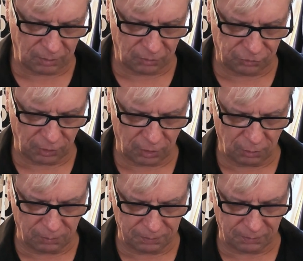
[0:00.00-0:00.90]

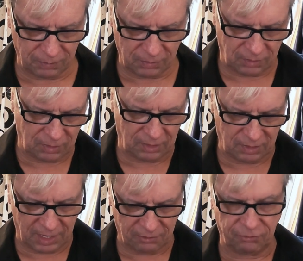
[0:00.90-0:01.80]
So
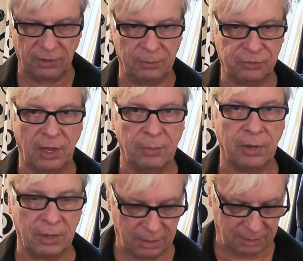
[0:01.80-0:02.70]
that flips up
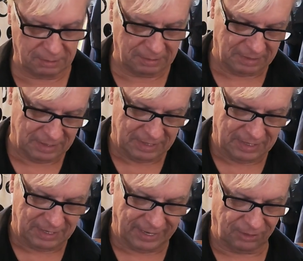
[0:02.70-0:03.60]

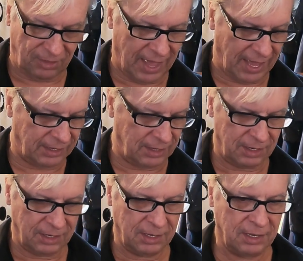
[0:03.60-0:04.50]
like that,
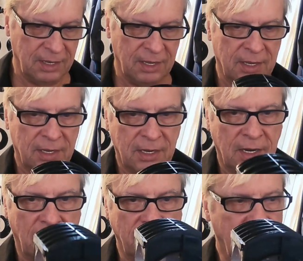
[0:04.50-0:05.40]

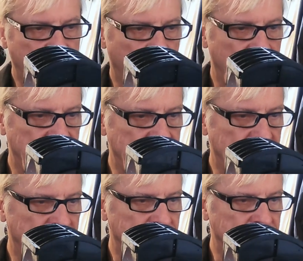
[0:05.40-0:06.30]
and then
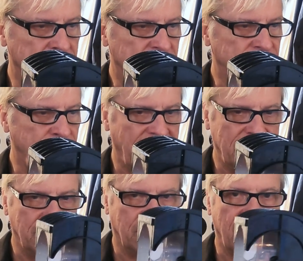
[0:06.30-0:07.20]
when Mr. Ratty
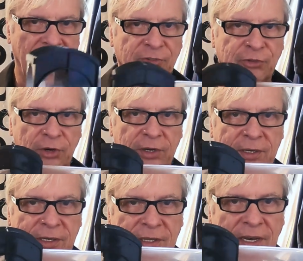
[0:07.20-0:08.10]
McRatster
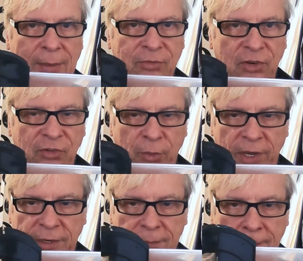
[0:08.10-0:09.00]
climbs into
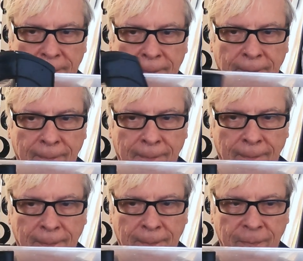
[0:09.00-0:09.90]
it,
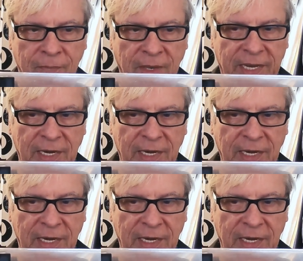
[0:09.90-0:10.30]
it